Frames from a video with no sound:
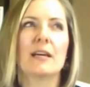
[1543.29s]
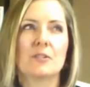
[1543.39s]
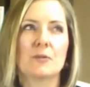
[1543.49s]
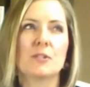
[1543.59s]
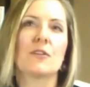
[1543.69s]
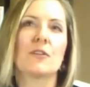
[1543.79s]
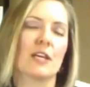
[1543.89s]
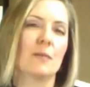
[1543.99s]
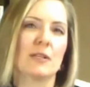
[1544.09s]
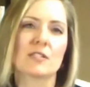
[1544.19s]
I just want you to
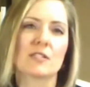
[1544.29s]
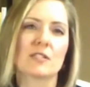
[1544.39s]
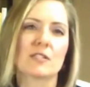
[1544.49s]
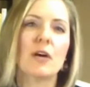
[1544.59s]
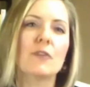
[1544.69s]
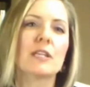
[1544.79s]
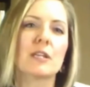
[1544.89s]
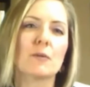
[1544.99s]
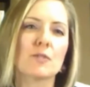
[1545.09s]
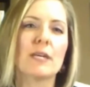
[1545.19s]
think about this, because we all think
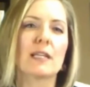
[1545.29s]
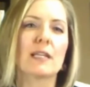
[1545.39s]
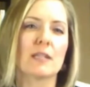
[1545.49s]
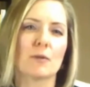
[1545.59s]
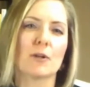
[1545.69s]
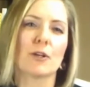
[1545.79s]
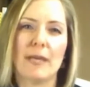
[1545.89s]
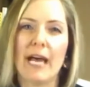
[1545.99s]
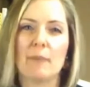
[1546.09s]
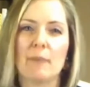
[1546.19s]
that once we get there, we're going to
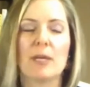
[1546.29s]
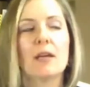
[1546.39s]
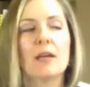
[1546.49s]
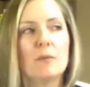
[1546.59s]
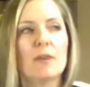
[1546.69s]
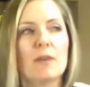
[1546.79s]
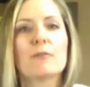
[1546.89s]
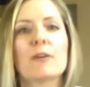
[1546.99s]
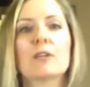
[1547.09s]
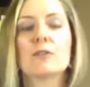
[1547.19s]
be happy. But I have
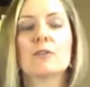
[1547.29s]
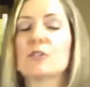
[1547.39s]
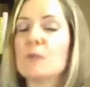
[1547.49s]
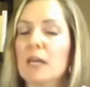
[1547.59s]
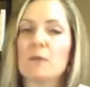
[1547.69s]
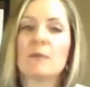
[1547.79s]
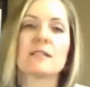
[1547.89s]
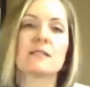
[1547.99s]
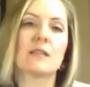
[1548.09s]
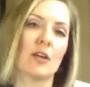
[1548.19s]
a friend who just became a
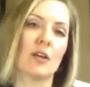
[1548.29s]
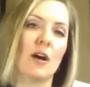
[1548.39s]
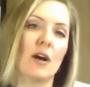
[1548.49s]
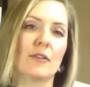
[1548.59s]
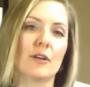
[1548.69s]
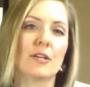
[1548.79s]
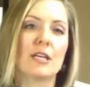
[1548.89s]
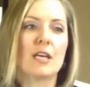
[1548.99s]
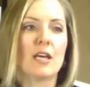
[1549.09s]
best-selling author.